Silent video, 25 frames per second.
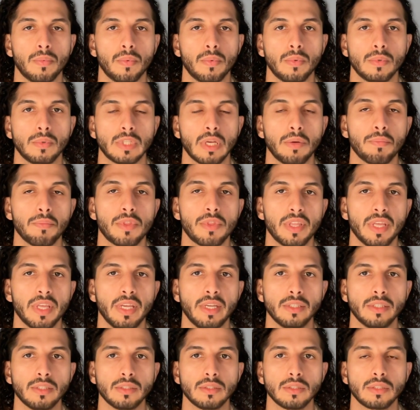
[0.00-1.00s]
some
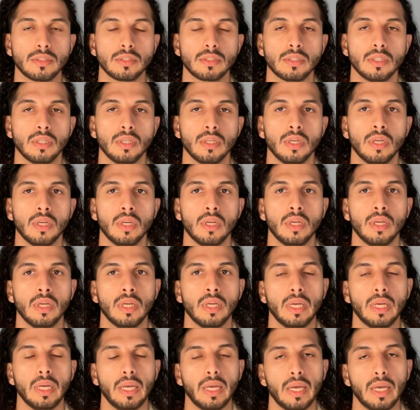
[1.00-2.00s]
things
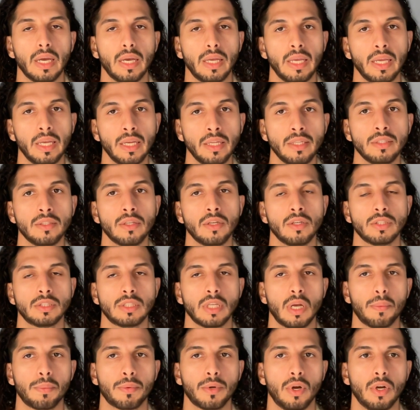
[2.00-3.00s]
in their
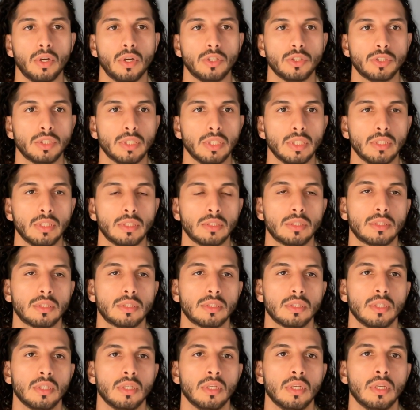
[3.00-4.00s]
subconscious
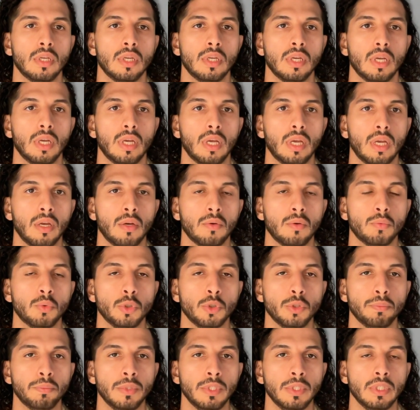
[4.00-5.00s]

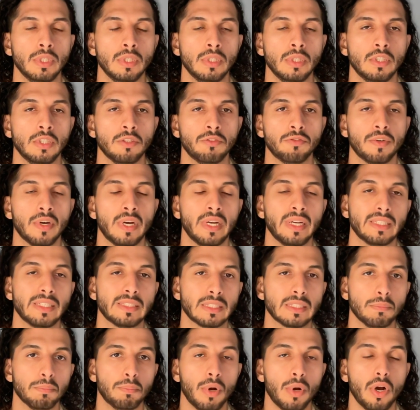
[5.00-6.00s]
would be defined as
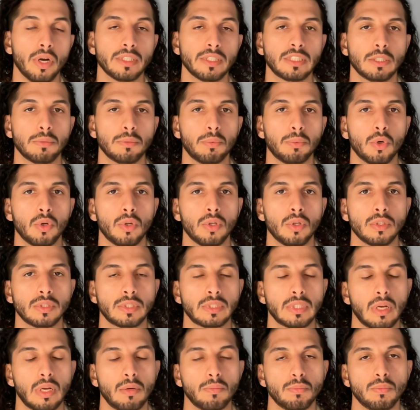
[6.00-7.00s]
impossible, and
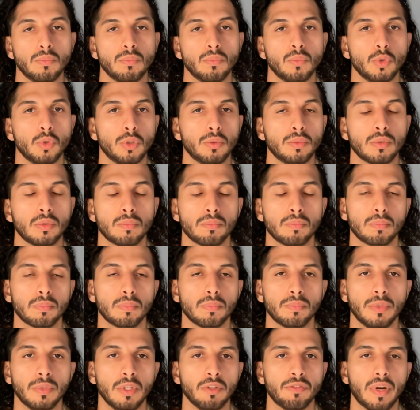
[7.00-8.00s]
some would
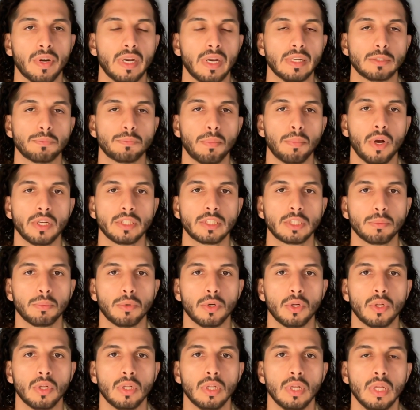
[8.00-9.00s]
define as
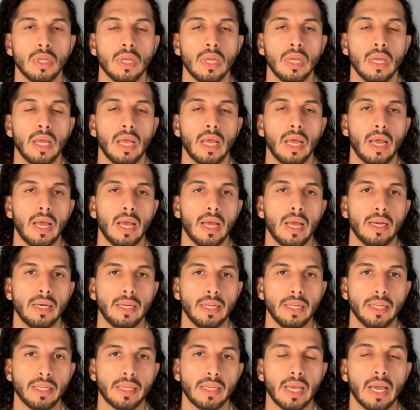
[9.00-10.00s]
possible. And
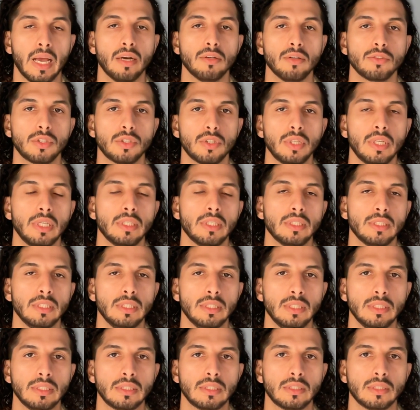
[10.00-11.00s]
encountering
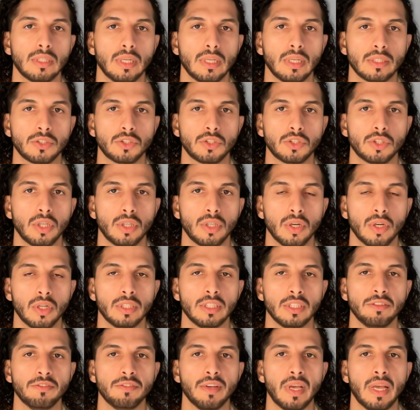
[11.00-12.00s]
these external
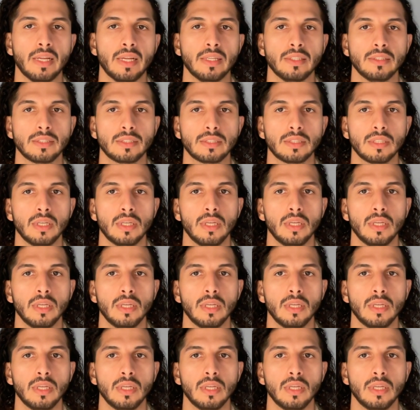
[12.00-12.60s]
events